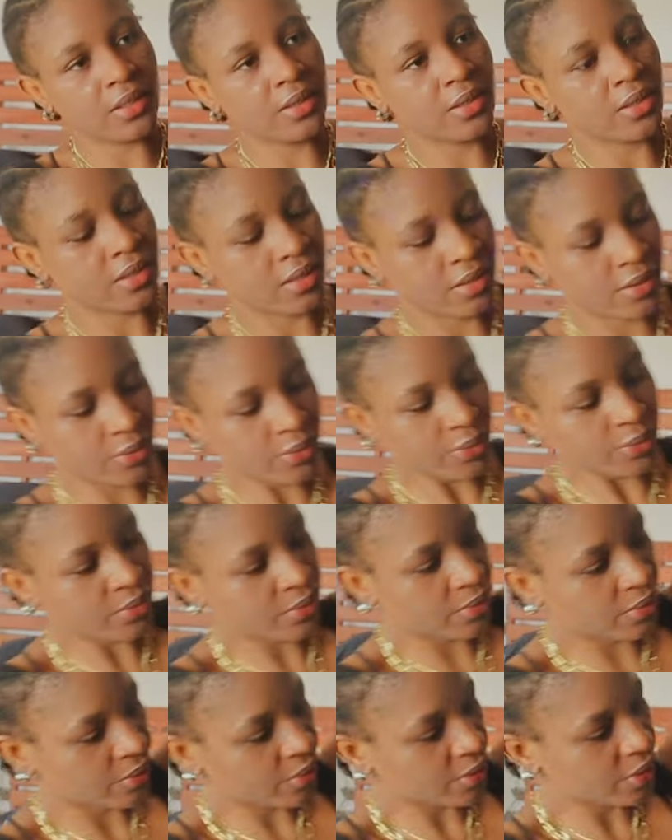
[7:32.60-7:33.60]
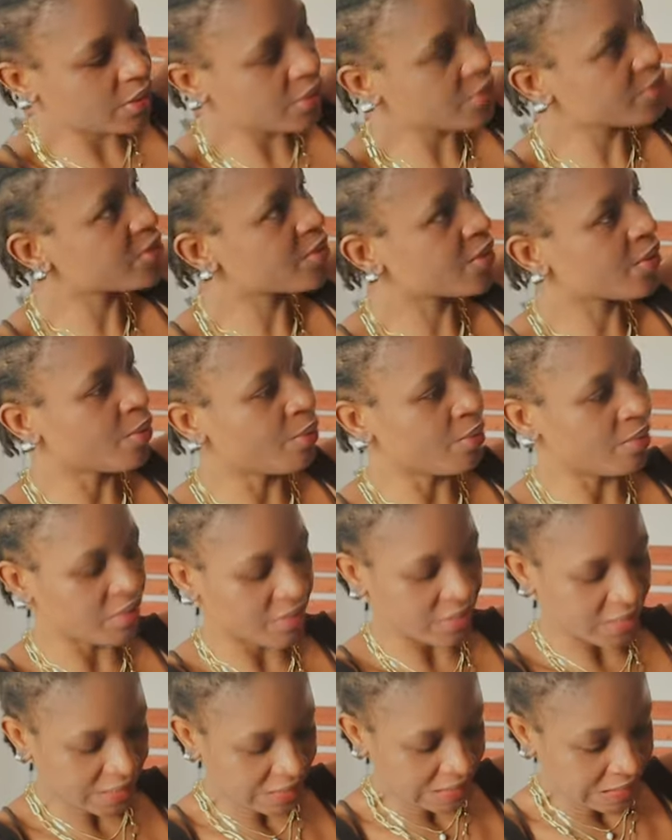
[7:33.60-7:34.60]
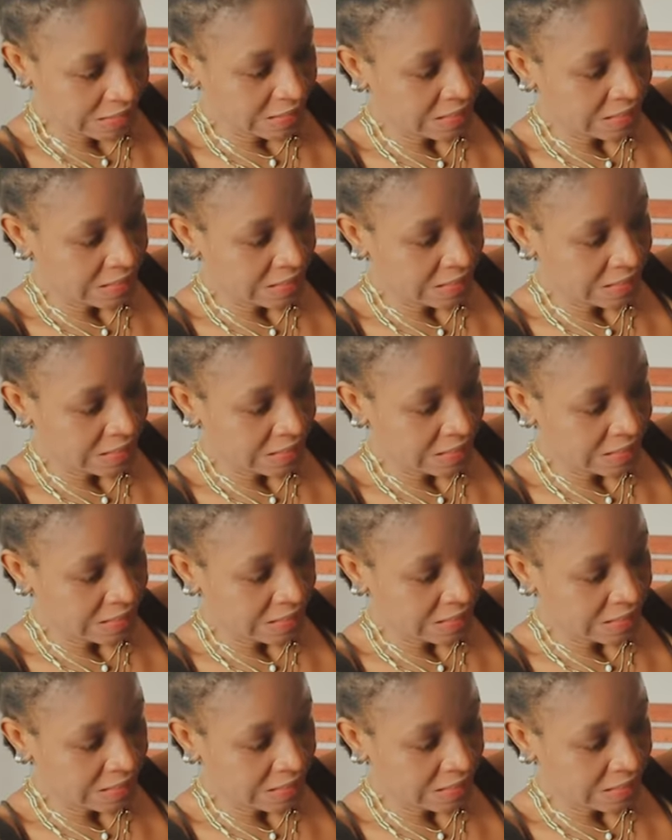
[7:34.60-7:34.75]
Look, ooh, it looks long.